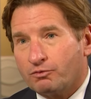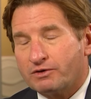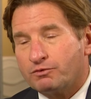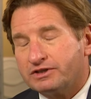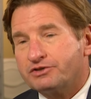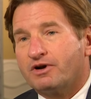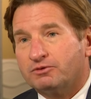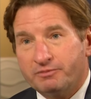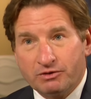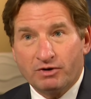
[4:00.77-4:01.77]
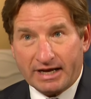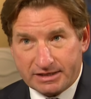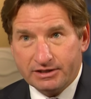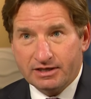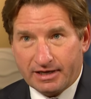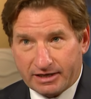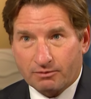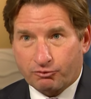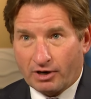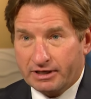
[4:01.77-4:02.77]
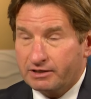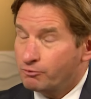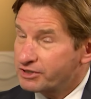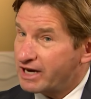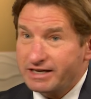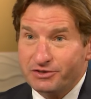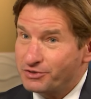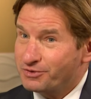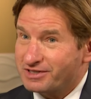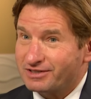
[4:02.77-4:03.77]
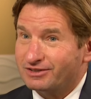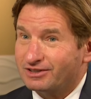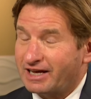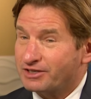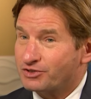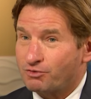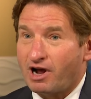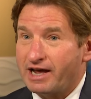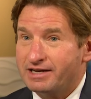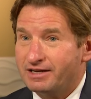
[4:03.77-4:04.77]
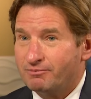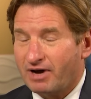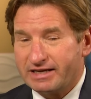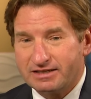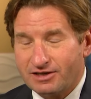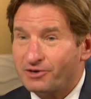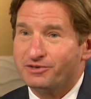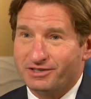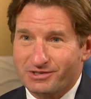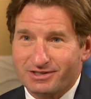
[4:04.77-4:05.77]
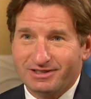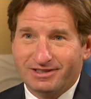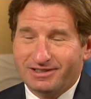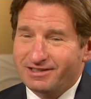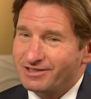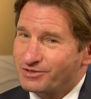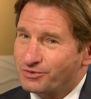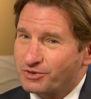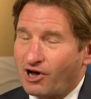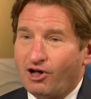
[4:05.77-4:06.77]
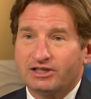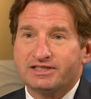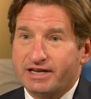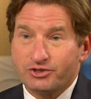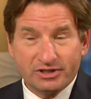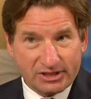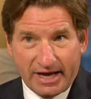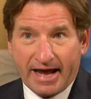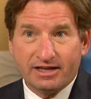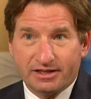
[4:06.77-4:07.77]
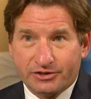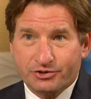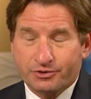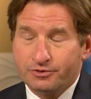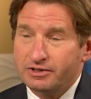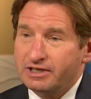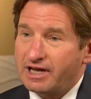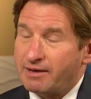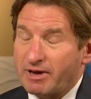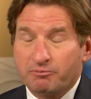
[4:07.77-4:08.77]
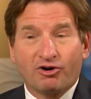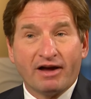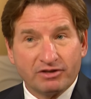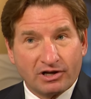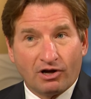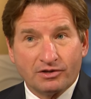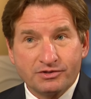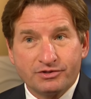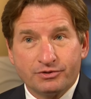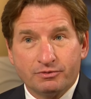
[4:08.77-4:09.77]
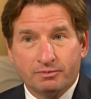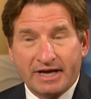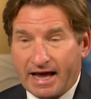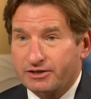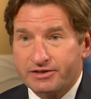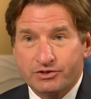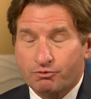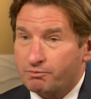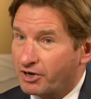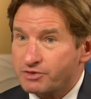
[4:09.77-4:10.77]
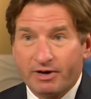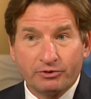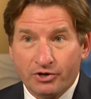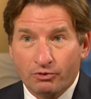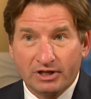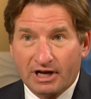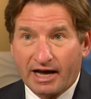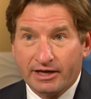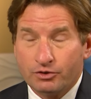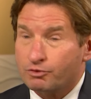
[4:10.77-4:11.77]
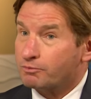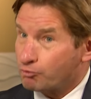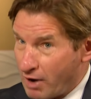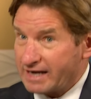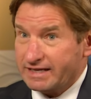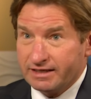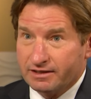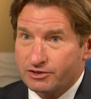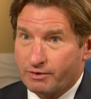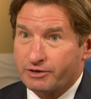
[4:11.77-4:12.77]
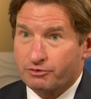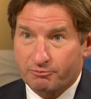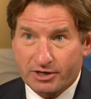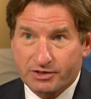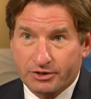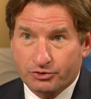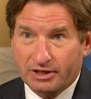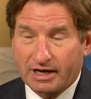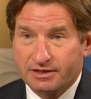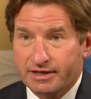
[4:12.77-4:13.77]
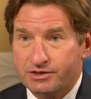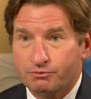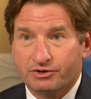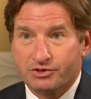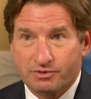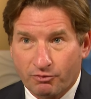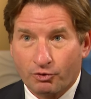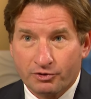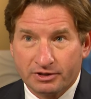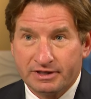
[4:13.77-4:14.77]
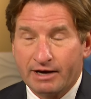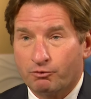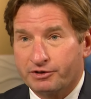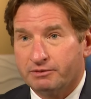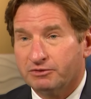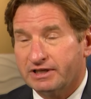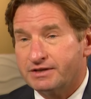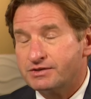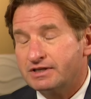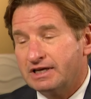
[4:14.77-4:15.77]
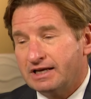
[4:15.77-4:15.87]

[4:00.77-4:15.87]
what really troubled me when I did end up running, which I didn't do until I tried my darndest to call attention to A, the issue. I made private calls to candidates who were much better known than I, who were ready to enter a presidential contest with the support and network in place.